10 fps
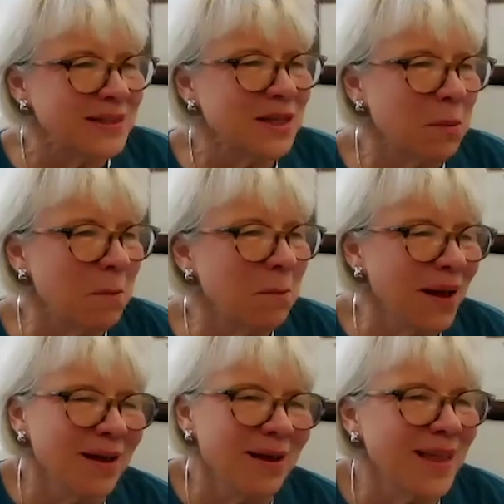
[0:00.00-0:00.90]
So mm,
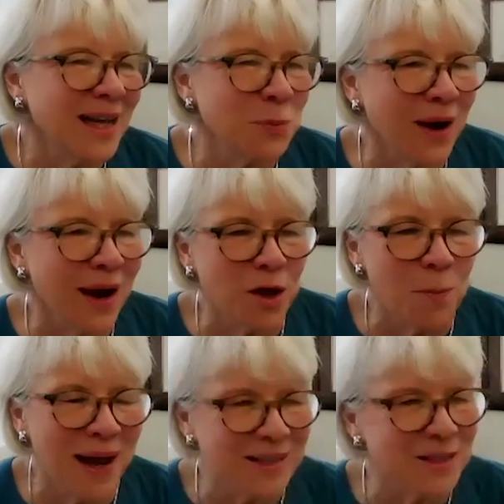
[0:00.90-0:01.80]
it, that's where I
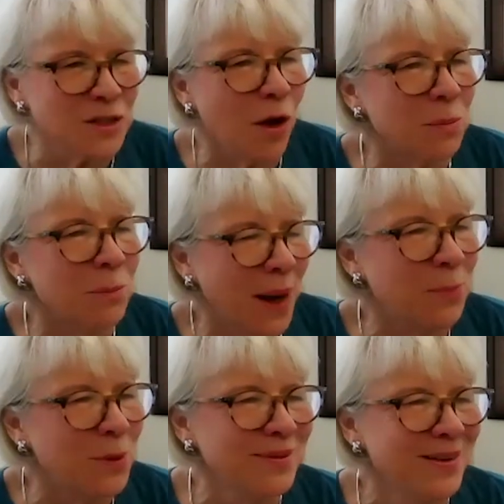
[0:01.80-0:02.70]
go back to salt and
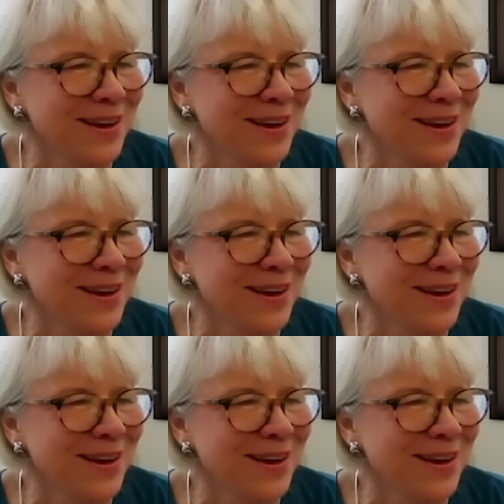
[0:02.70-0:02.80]
pepper.